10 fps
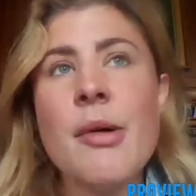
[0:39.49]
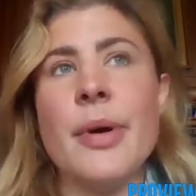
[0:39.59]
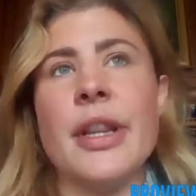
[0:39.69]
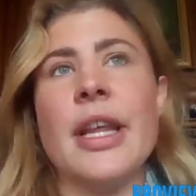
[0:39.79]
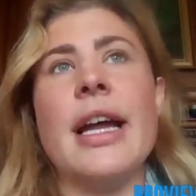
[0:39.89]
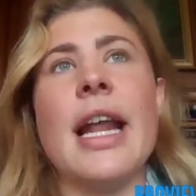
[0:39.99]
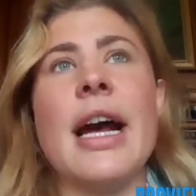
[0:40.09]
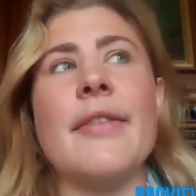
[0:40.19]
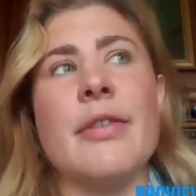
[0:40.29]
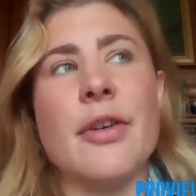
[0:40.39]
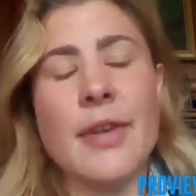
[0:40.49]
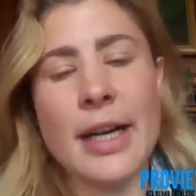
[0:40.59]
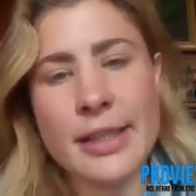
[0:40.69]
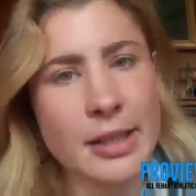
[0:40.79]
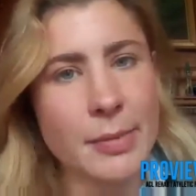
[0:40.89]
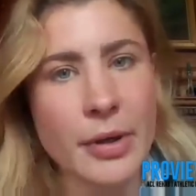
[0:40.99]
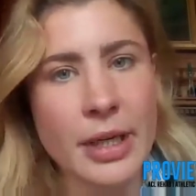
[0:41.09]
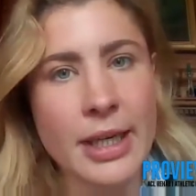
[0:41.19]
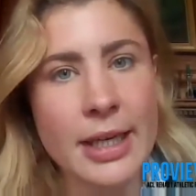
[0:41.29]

but then having reflected upon it,